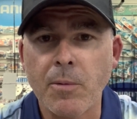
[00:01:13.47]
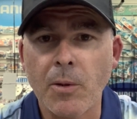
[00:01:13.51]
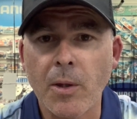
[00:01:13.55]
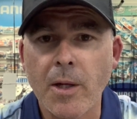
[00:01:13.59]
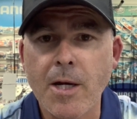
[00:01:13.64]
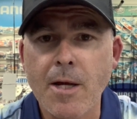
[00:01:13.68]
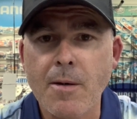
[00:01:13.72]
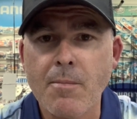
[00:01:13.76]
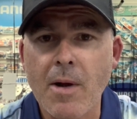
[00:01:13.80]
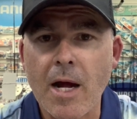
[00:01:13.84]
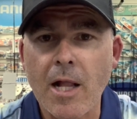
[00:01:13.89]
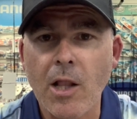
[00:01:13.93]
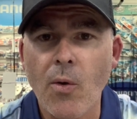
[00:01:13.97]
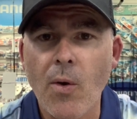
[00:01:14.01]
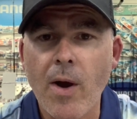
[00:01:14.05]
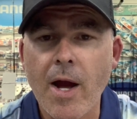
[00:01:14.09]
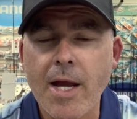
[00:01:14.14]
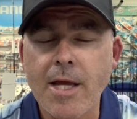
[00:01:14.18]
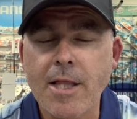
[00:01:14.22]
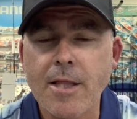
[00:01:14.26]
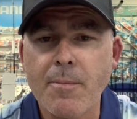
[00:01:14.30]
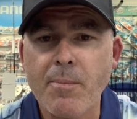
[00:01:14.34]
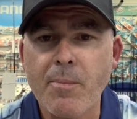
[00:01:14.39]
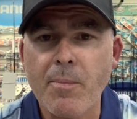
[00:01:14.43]
Plenty of
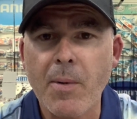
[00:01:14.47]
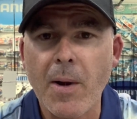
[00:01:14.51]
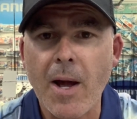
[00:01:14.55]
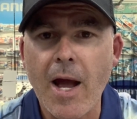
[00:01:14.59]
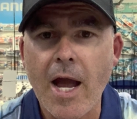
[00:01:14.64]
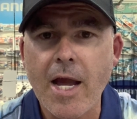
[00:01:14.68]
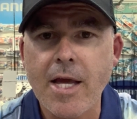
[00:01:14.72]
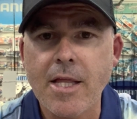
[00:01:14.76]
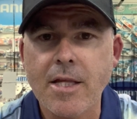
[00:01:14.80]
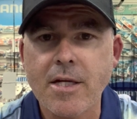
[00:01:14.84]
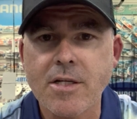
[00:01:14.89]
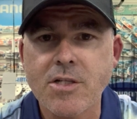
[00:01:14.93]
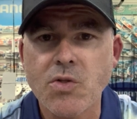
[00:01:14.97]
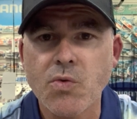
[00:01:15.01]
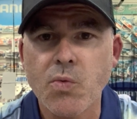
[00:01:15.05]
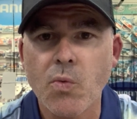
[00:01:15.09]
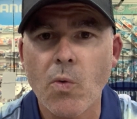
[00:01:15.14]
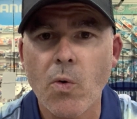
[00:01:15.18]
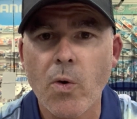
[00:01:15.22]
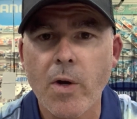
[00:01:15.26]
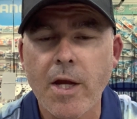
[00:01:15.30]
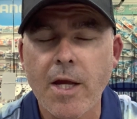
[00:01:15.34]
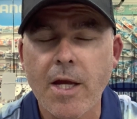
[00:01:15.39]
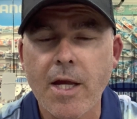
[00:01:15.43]
mulloway in the bay this
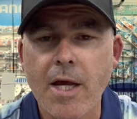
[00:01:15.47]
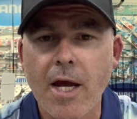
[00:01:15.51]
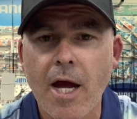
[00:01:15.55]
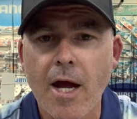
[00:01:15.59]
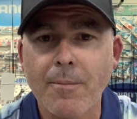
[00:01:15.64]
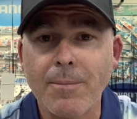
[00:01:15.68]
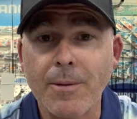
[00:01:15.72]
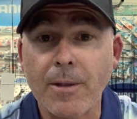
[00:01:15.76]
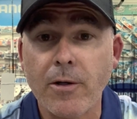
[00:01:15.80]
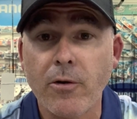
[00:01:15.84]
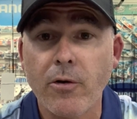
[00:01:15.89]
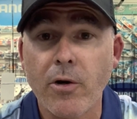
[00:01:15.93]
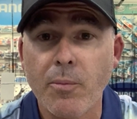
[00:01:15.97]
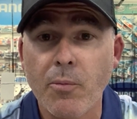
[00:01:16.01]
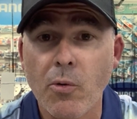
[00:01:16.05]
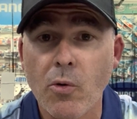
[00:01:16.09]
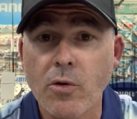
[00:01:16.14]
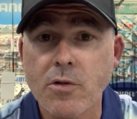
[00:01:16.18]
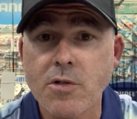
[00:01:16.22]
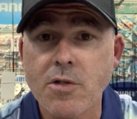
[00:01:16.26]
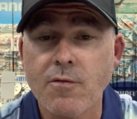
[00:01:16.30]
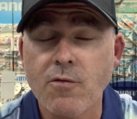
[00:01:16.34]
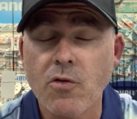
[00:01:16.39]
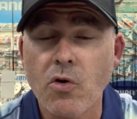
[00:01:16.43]
week. Plenty of
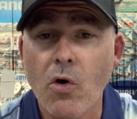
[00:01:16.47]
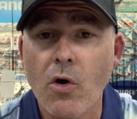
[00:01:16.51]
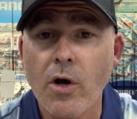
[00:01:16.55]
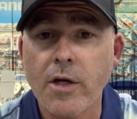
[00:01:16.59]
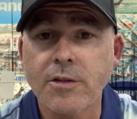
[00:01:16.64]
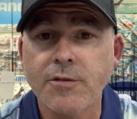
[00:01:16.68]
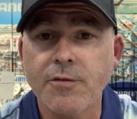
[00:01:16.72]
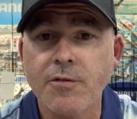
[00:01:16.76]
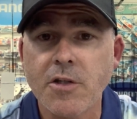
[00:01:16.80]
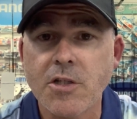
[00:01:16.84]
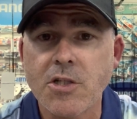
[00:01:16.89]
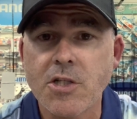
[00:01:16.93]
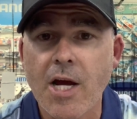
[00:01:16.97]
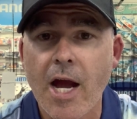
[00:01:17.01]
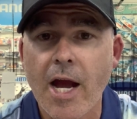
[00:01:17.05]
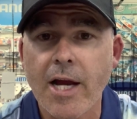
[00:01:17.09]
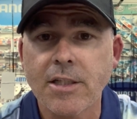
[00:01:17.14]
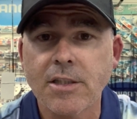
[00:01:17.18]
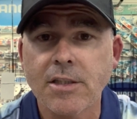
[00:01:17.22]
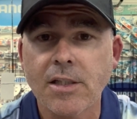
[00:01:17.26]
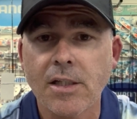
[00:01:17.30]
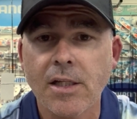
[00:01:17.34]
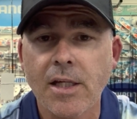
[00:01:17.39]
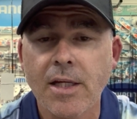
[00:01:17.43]
reports of nice fish,
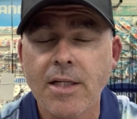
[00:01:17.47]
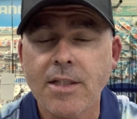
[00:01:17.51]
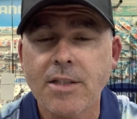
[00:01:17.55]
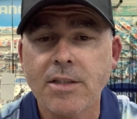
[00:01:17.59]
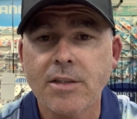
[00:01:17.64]
actually.